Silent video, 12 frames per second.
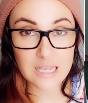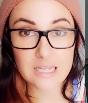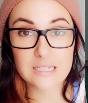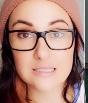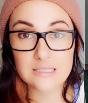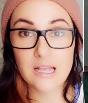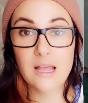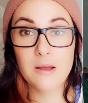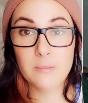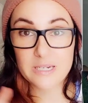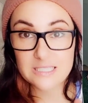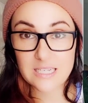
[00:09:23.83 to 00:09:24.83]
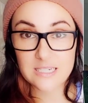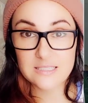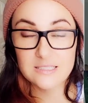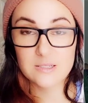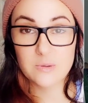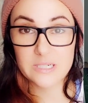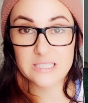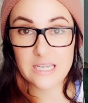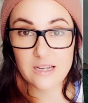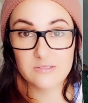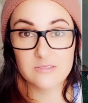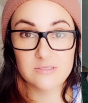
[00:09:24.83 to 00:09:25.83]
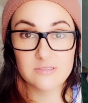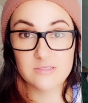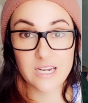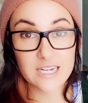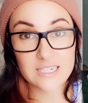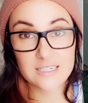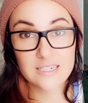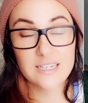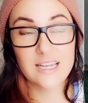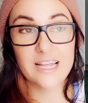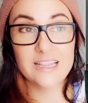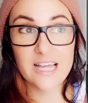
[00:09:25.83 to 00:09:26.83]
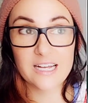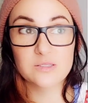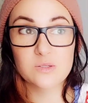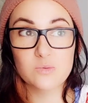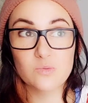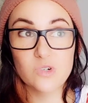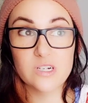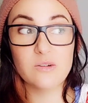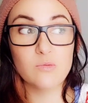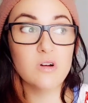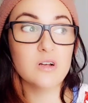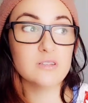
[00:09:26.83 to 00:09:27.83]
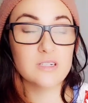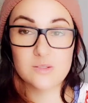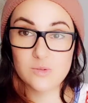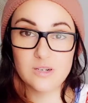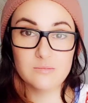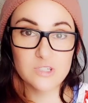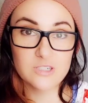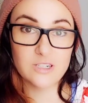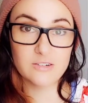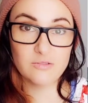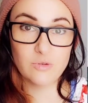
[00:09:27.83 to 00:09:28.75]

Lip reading: is my size is going down, right? And that's what I want. That's what I'm looking